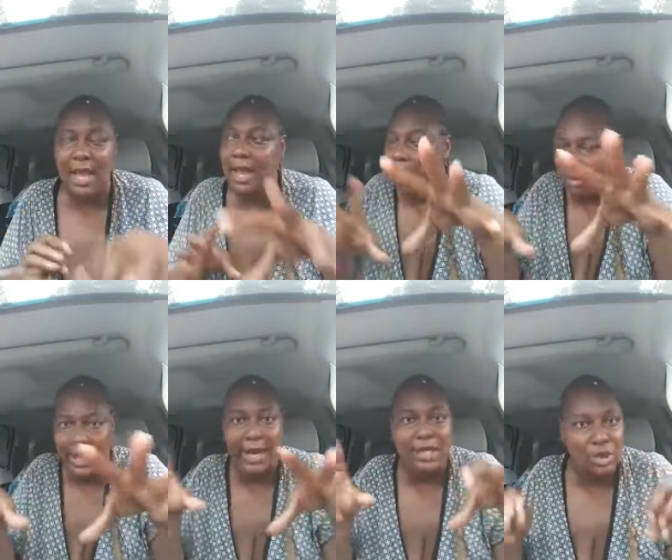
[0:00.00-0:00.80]
Not
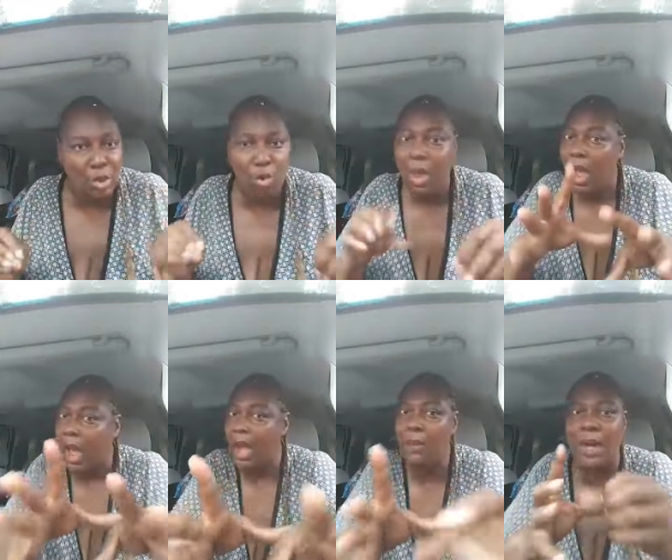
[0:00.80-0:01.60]
okay. That's cool.
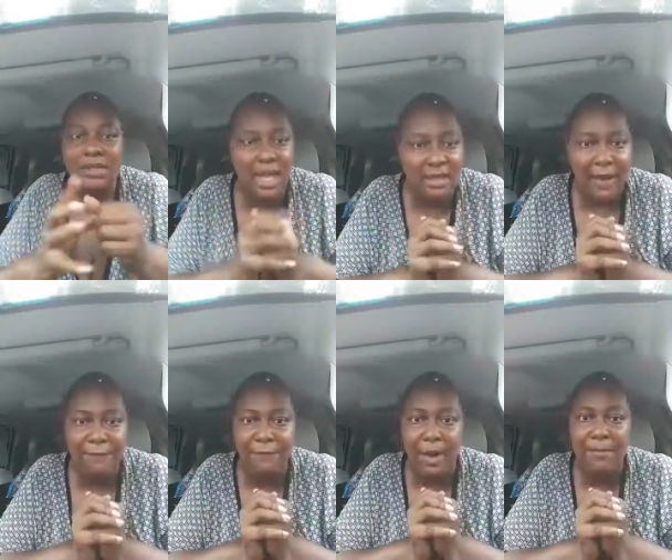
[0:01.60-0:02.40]
I don't want to take that
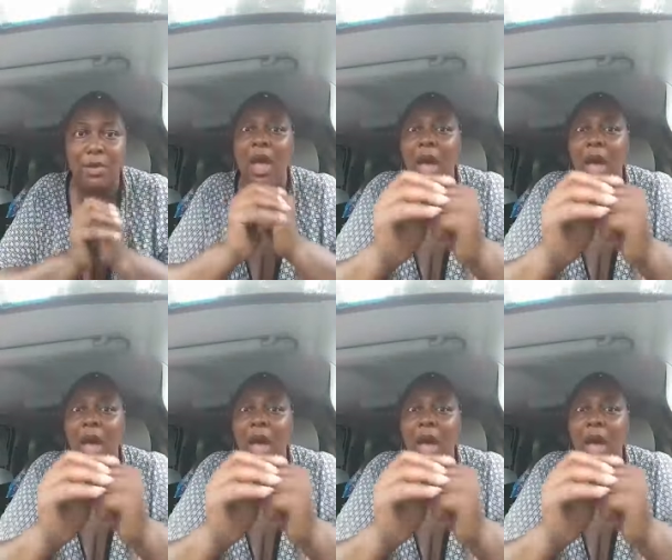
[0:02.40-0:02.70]
from you.